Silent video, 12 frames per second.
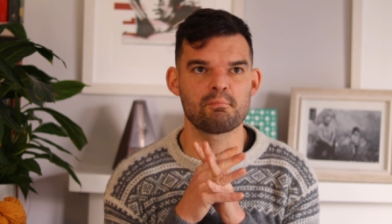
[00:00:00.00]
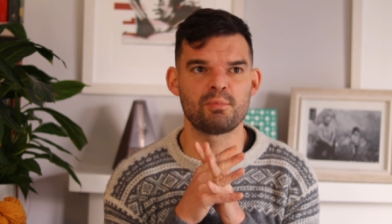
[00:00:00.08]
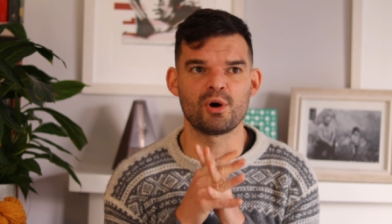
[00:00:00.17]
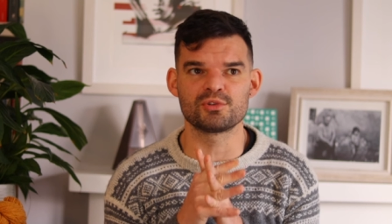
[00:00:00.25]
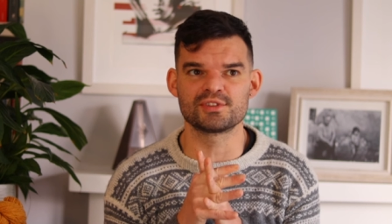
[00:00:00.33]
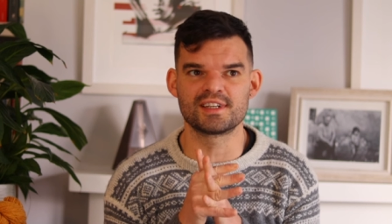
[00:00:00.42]

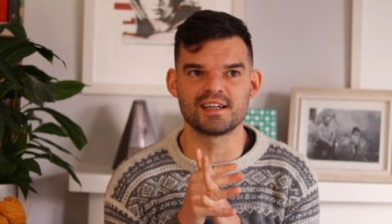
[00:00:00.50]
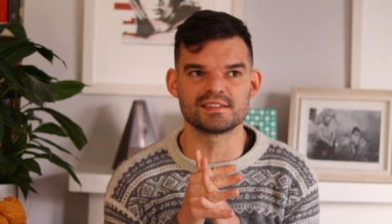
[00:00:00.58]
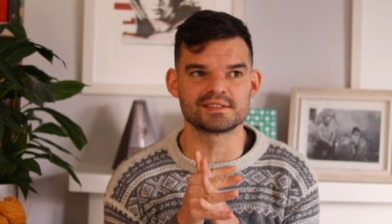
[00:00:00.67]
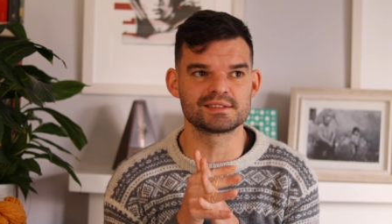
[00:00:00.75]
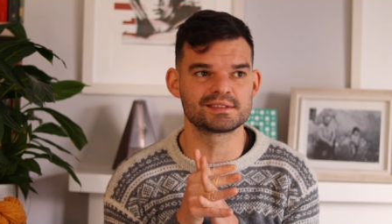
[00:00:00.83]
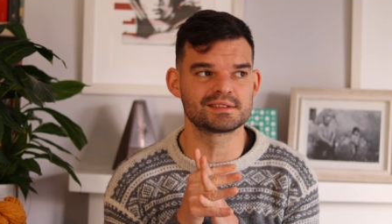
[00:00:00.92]

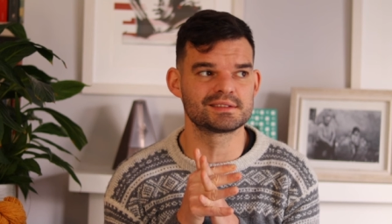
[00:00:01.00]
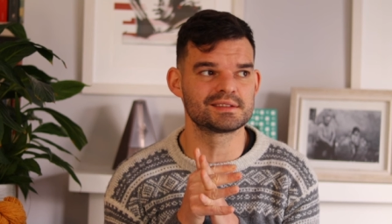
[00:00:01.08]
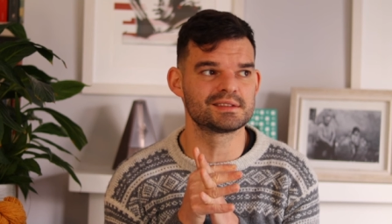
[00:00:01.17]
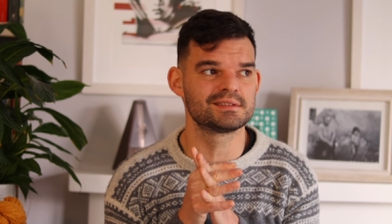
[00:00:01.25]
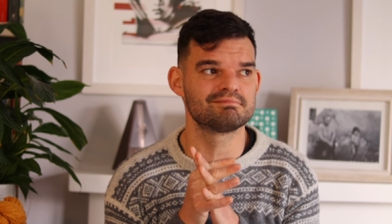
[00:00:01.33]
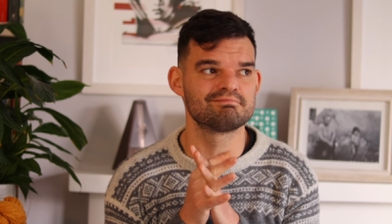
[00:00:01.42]
podcasts
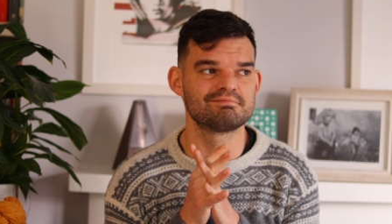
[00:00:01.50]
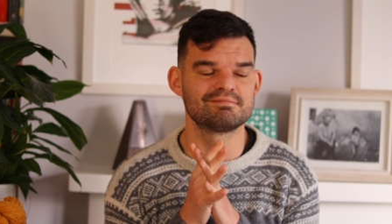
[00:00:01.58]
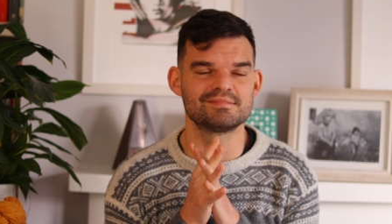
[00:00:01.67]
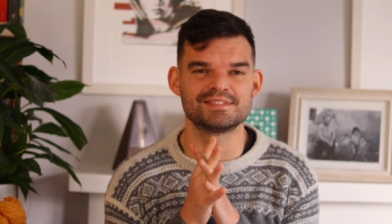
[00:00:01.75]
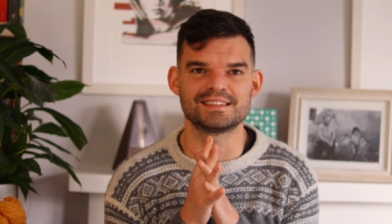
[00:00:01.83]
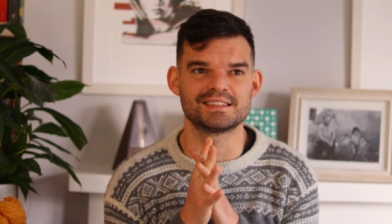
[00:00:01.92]

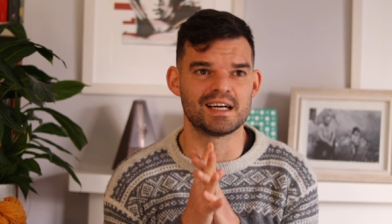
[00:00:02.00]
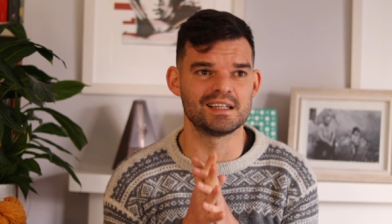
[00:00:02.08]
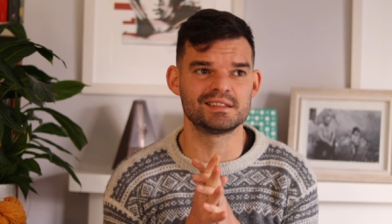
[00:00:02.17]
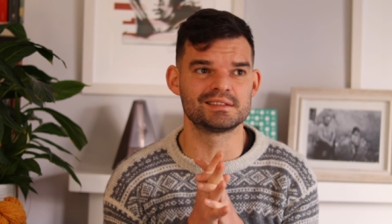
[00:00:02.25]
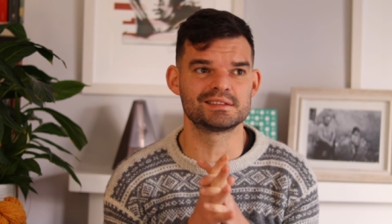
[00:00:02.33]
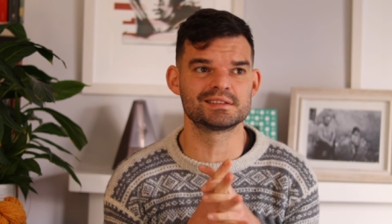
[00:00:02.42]

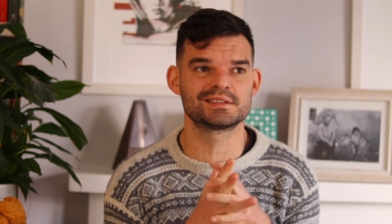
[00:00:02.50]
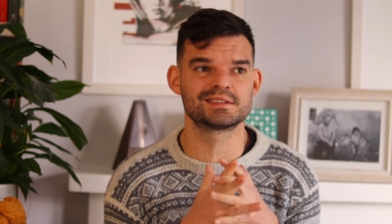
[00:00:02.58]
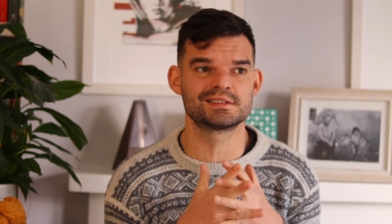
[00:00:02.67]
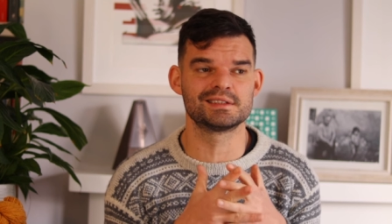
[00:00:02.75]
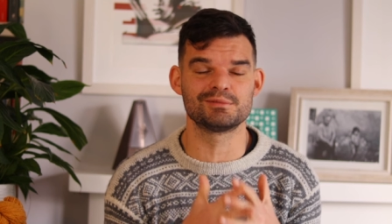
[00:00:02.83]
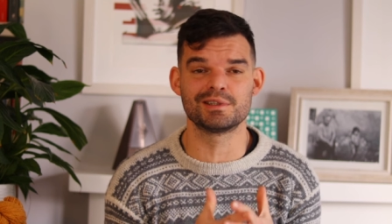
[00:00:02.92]
designers
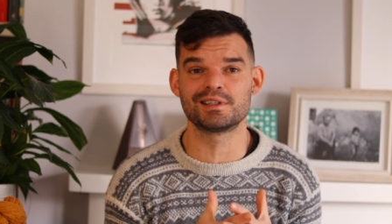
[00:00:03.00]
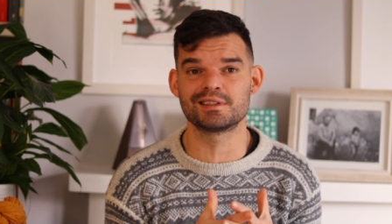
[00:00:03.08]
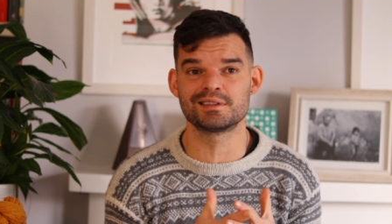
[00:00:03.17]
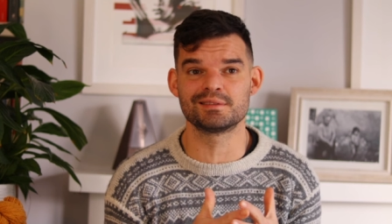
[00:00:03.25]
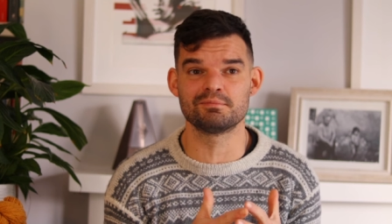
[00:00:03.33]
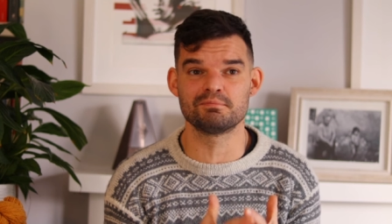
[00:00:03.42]
that
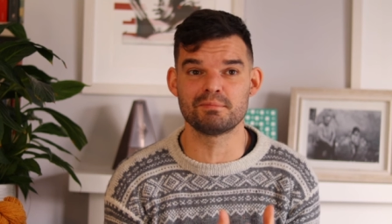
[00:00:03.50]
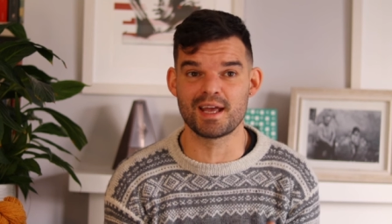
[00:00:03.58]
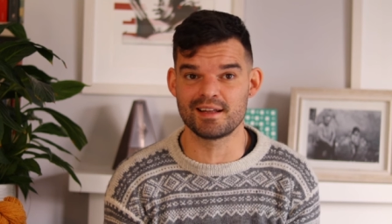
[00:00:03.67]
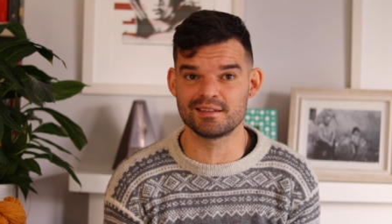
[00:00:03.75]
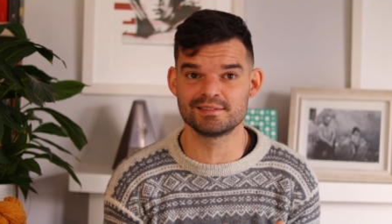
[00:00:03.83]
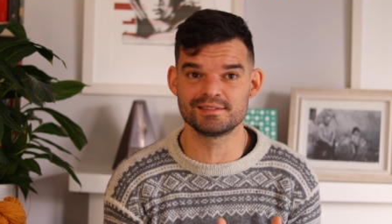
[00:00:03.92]
were
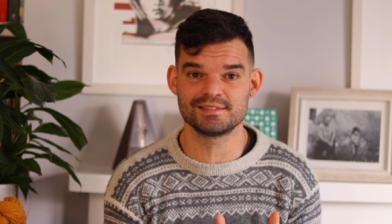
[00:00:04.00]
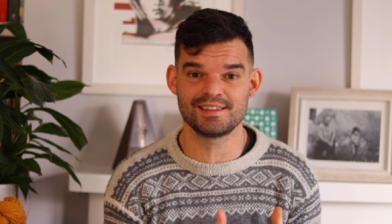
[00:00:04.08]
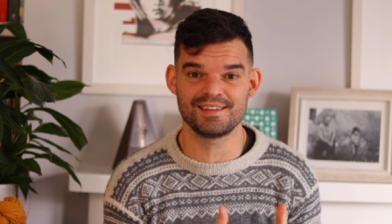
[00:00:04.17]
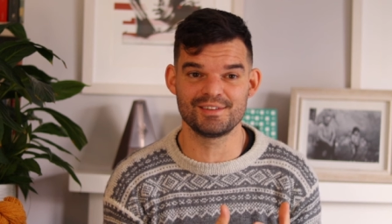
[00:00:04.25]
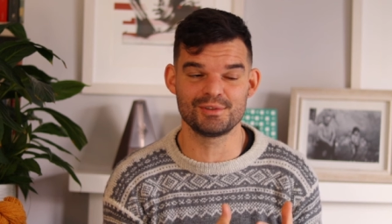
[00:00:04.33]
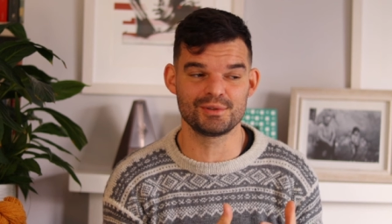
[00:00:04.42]
men
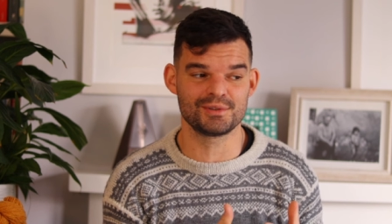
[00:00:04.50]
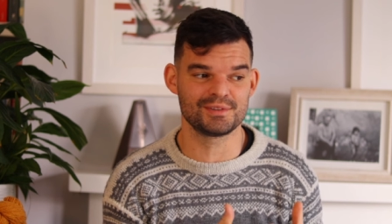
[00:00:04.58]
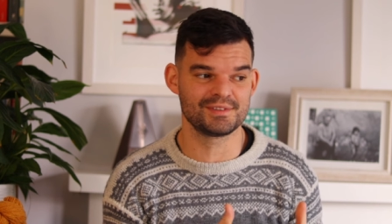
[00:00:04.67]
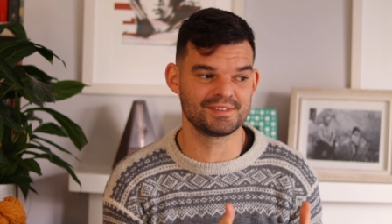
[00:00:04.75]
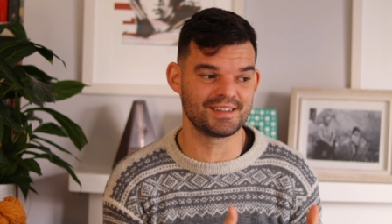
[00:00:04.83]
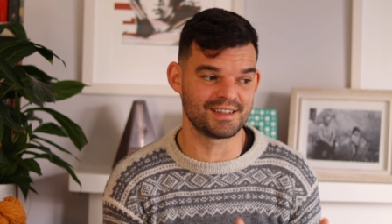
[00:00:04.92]

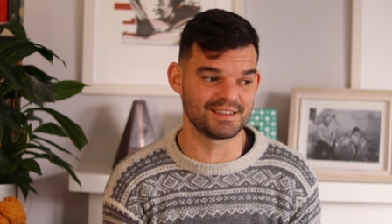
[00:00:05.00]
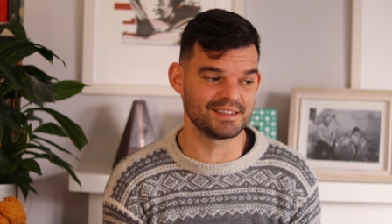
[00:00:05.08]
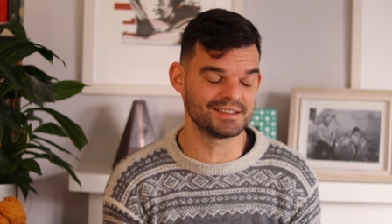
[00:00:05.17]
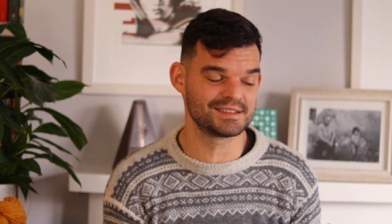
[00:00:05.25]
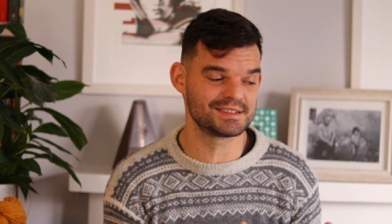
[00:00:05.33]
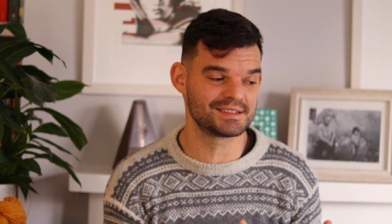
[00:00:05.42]
or
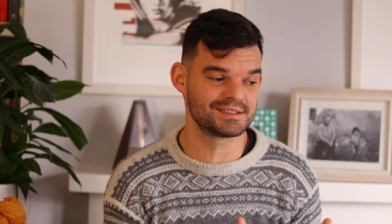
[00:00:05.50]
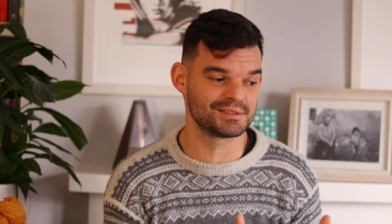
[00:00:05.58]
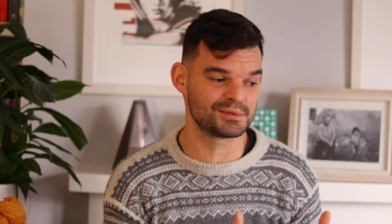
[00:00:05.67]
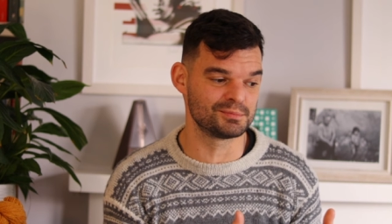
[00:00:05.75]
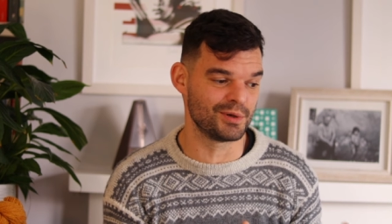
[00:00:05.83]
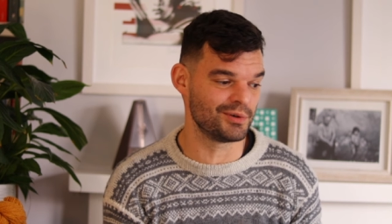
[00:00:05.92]
guys
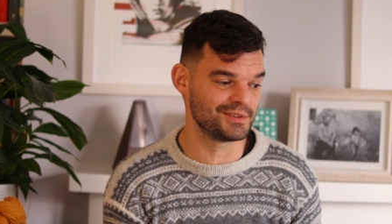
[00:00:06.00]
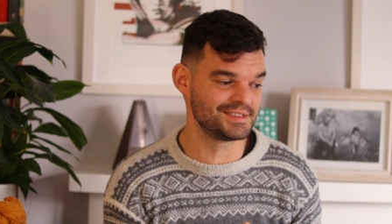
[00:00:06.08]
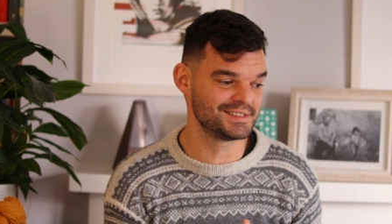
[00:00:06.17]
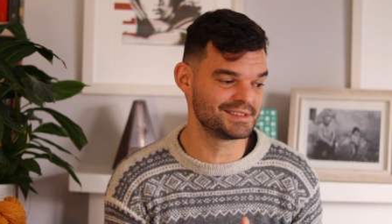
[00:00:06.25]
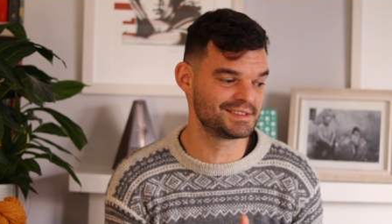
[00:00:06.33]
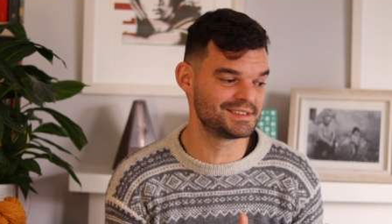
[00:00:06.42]
or
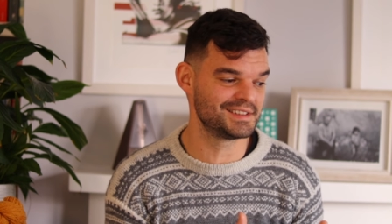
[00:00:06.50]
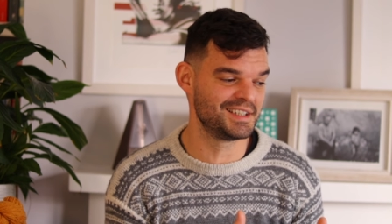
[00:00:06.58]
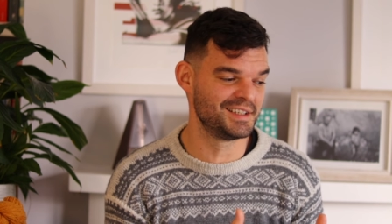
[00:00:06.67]
boys